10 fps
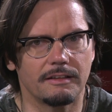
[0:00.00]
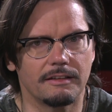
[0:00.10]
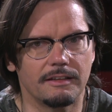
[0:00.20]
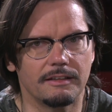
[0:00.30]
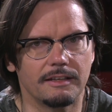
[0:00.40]

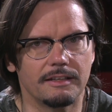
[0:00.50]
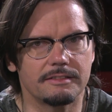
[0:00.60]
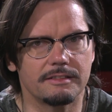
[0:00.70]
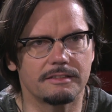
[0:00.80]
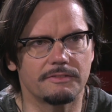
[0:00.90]
the
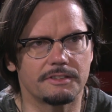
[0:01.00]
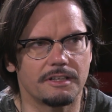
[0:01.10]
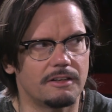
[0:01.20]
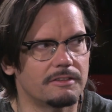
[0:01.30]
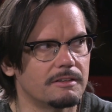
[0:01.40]
innocence of our
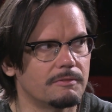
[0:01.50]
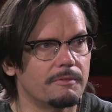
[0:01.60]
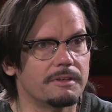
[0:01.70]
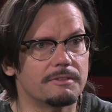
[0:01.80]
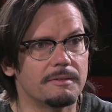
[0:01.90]
childhood and what
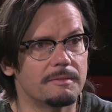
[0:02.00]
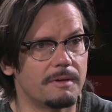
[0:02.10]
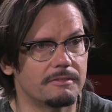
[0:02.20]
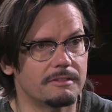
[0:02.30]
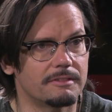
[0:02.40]
we dreamed
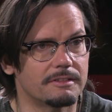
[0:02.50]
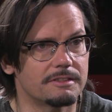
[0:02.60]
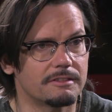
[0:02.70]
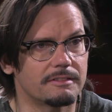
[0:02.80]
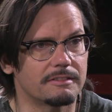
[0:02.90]
about when we were
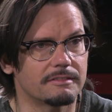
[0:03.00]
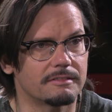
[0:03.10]
children,